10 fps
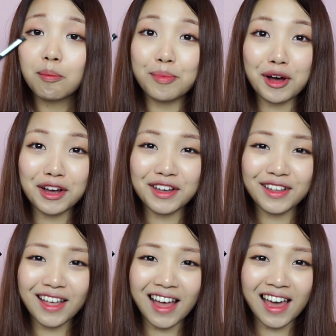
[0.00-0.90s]
but
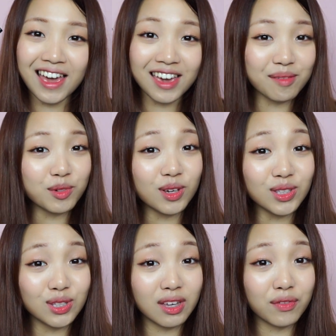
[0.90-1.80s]
I am going
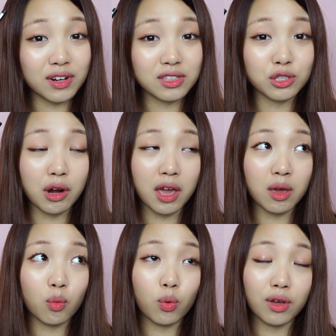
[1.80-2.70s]
to give it a try
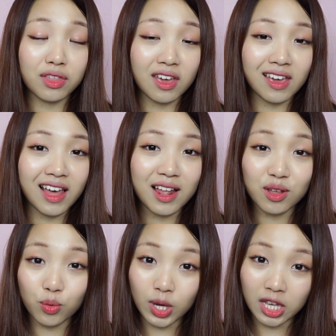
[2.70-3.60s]
with a
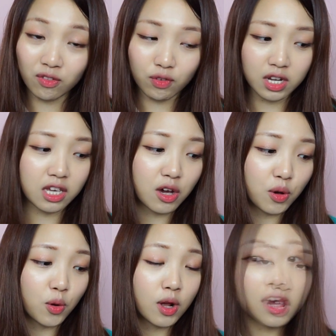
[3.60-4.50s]
Halloween video.